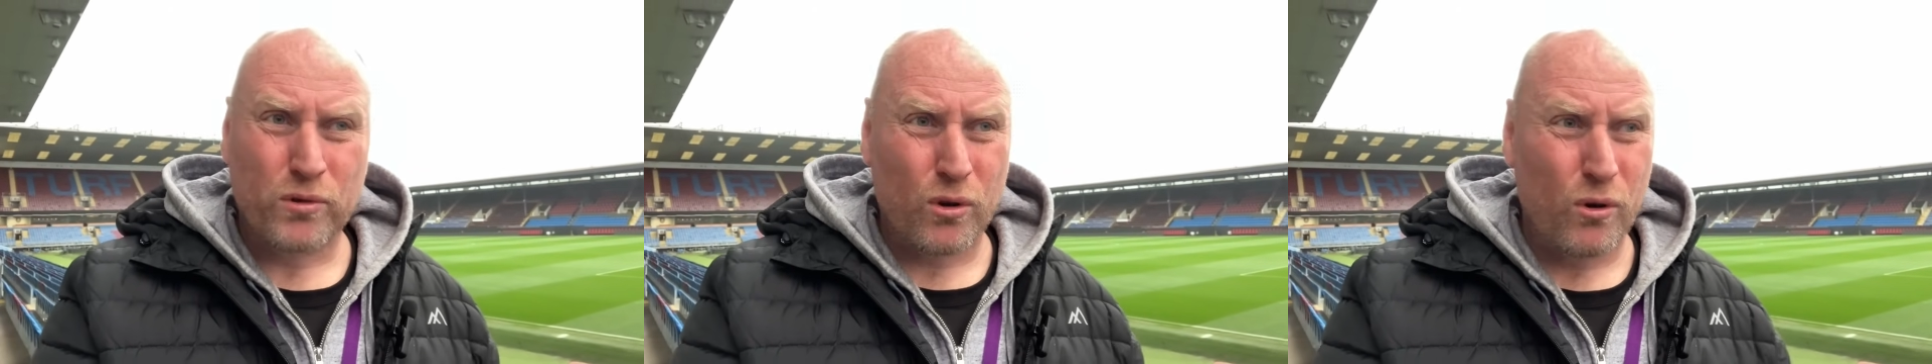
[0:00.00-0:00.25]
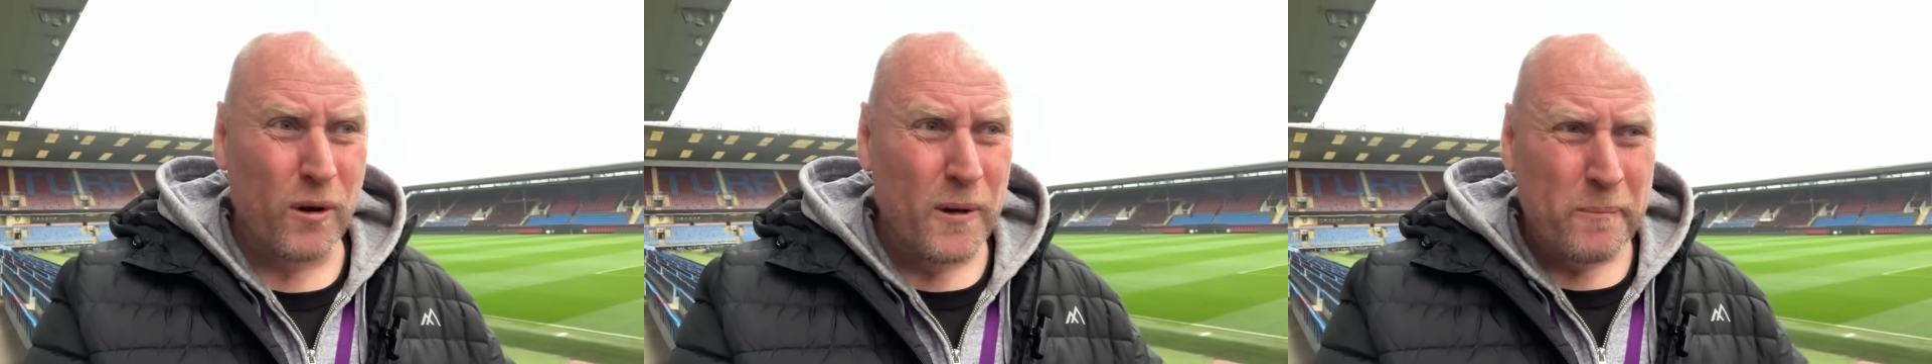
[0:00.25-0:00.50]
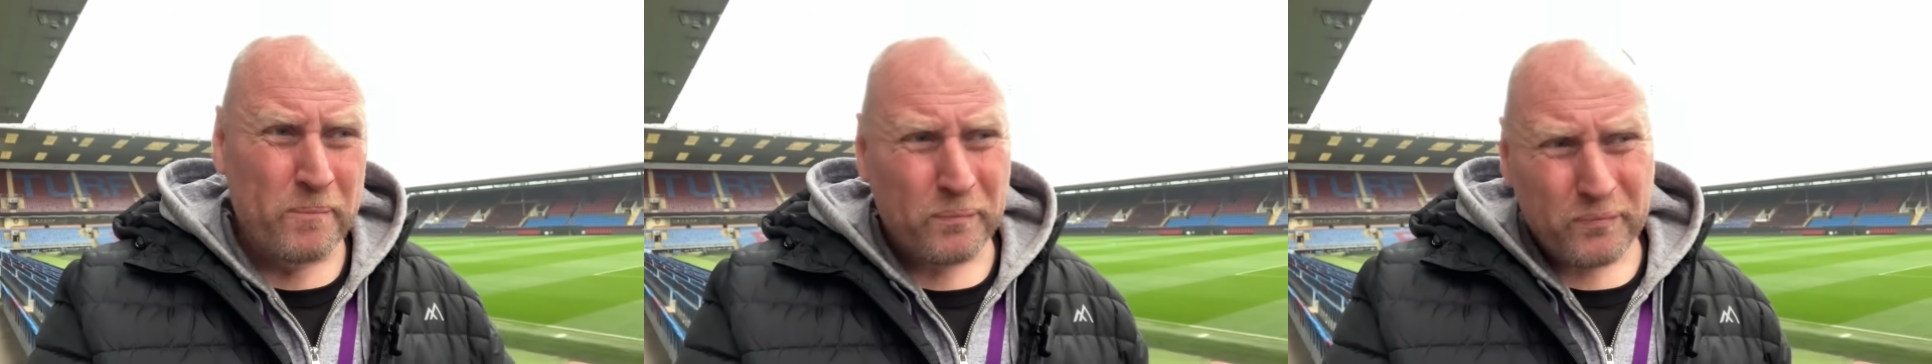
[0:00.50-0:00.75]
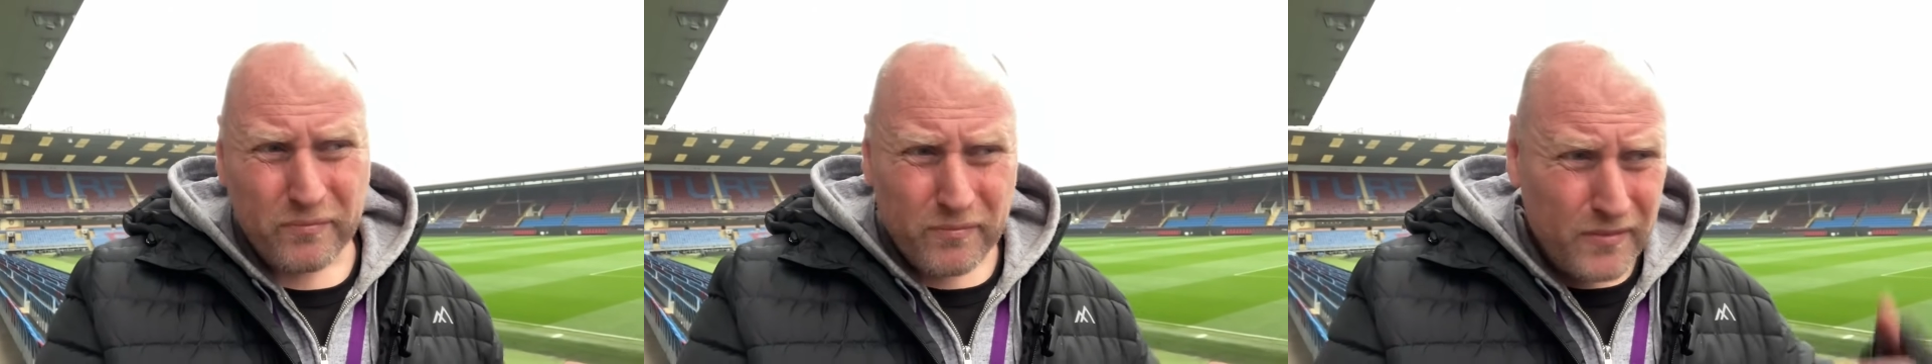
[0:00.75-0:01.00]
So
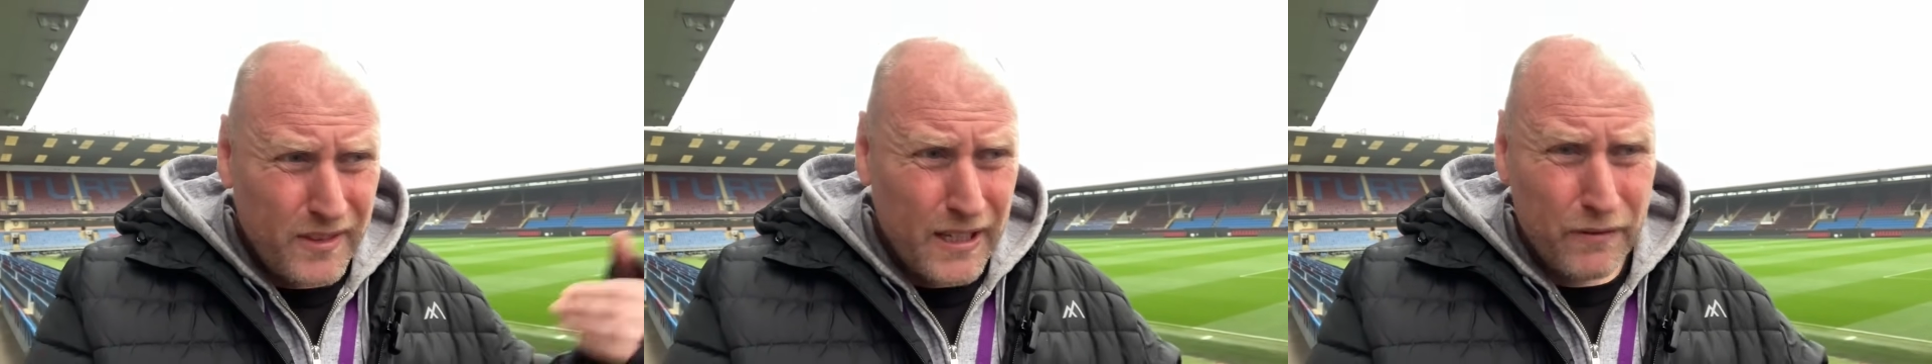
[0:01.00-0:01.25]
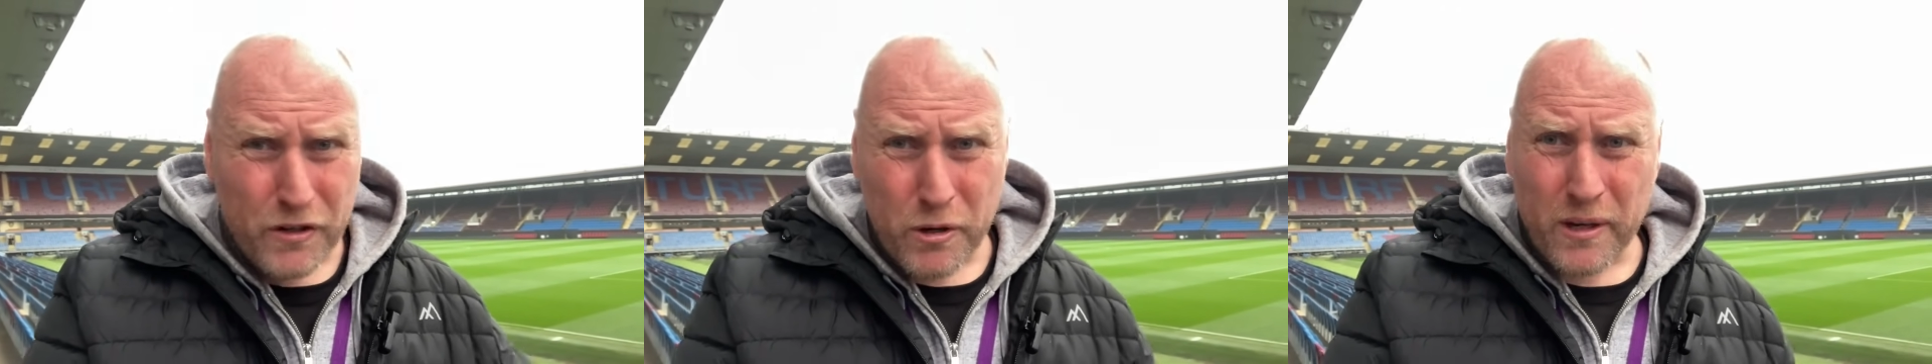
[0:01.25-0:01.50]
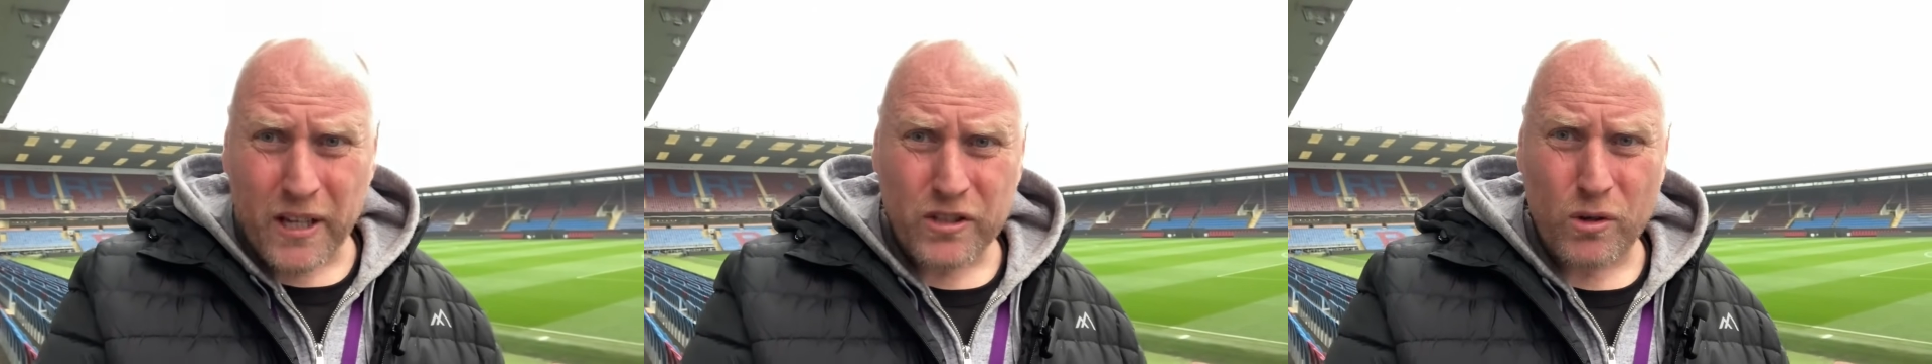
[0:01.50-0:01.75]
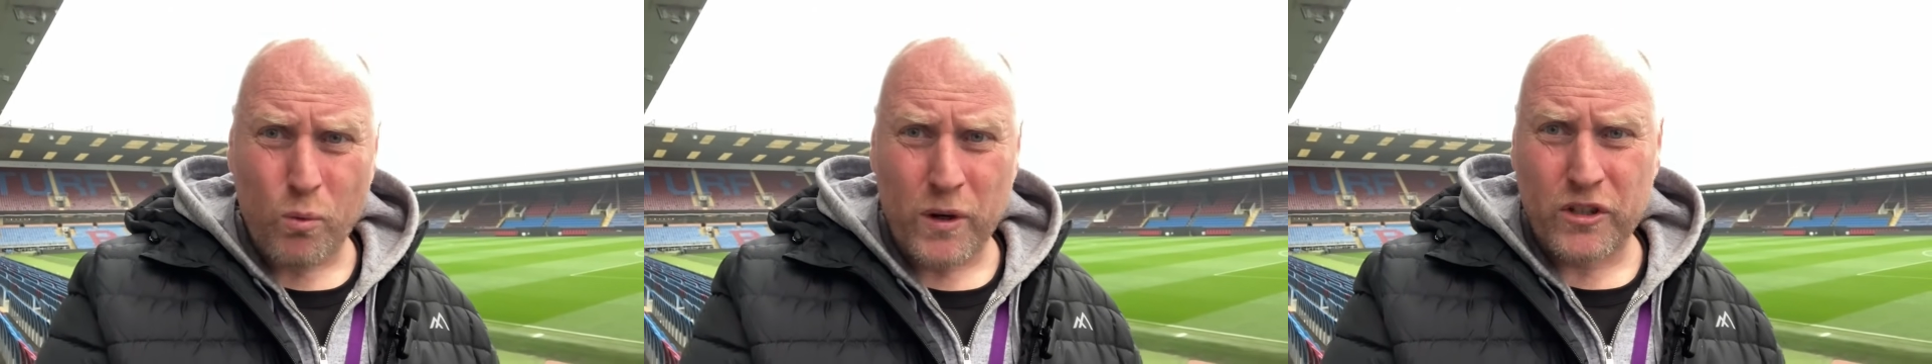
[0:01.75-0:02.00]

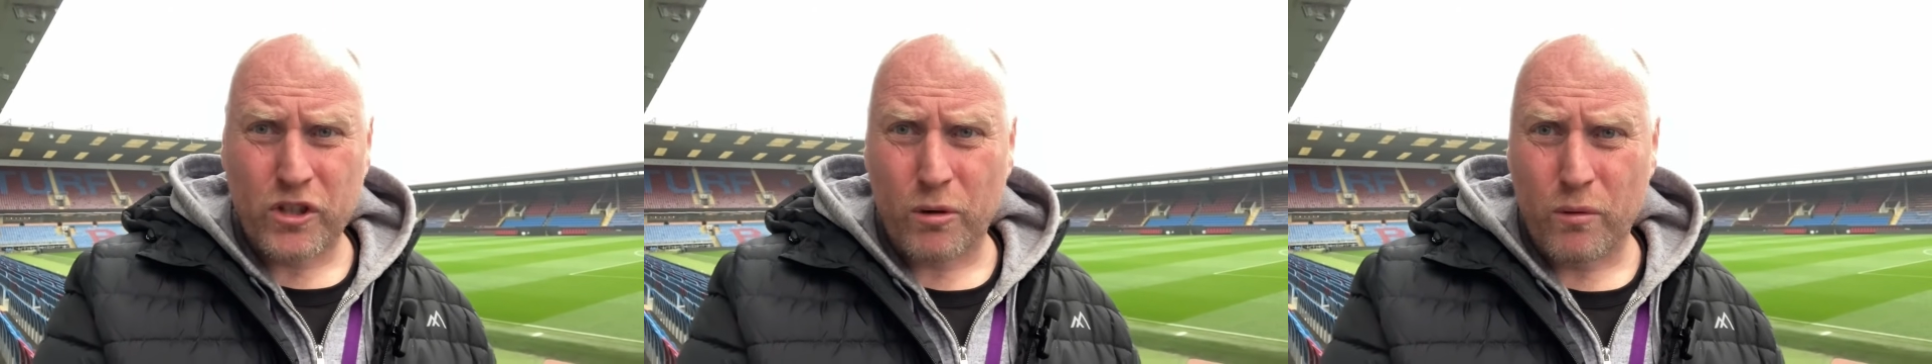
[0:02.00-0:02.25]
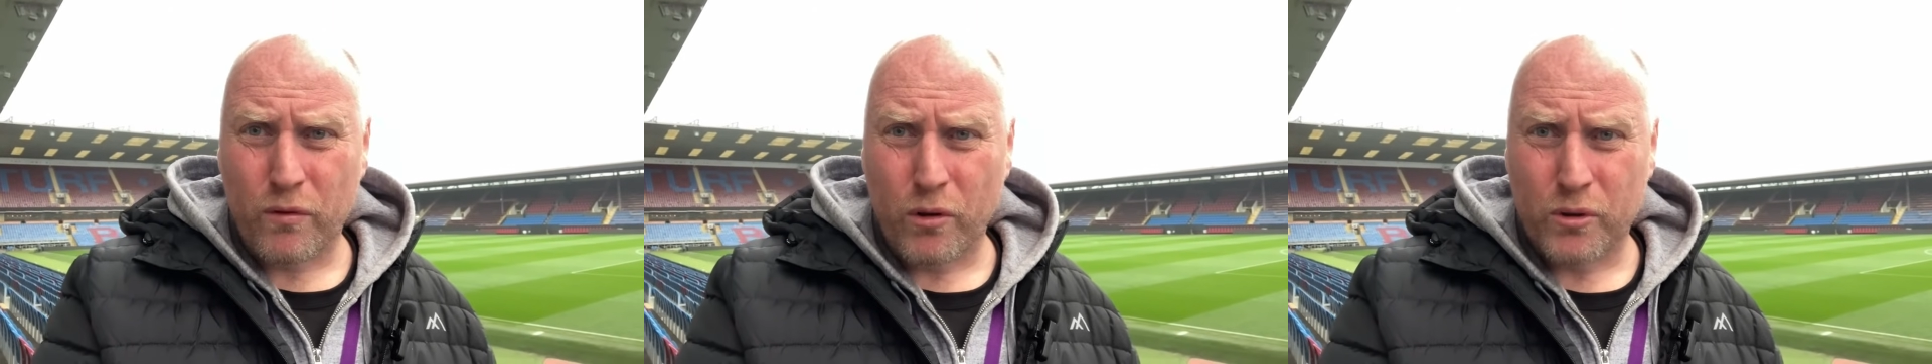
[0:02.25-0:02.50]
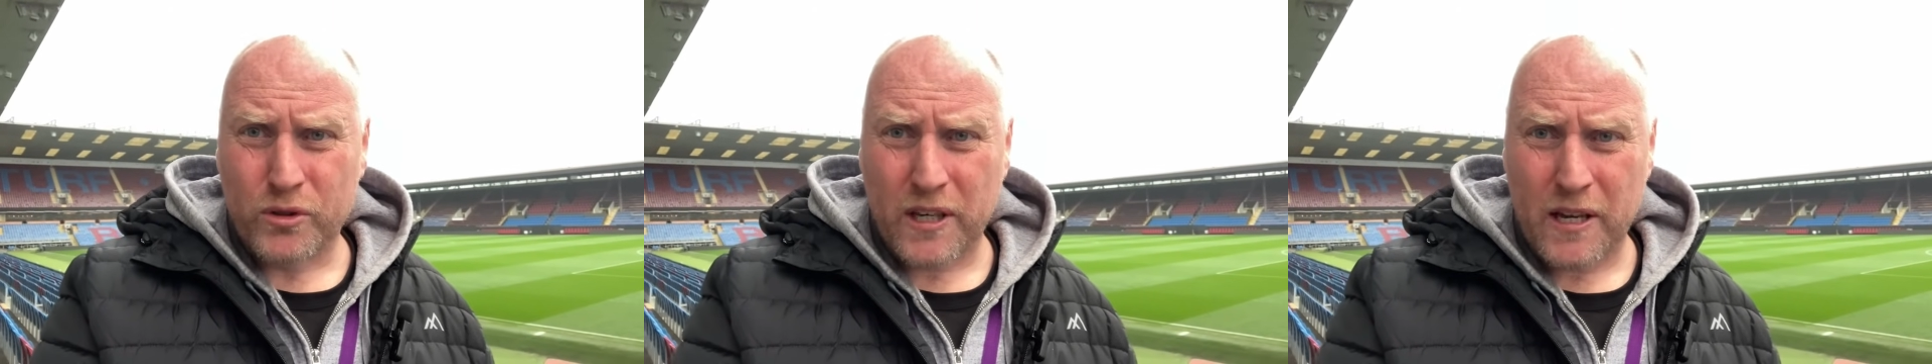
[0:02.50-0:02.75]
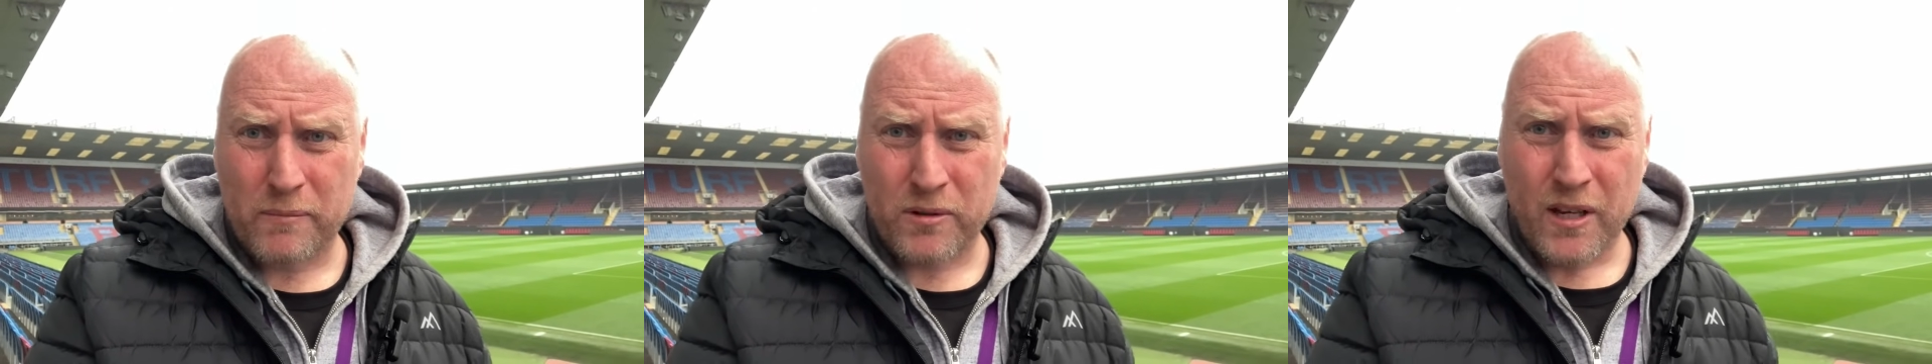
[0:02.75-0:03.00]
Newcastle can win two of those
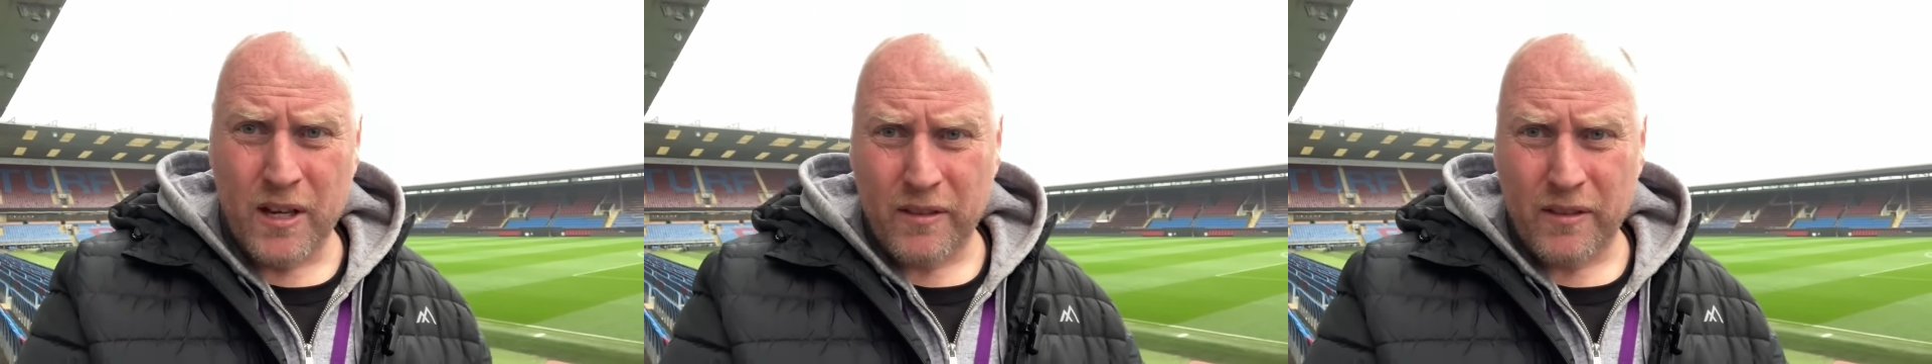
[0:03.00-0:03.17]
games,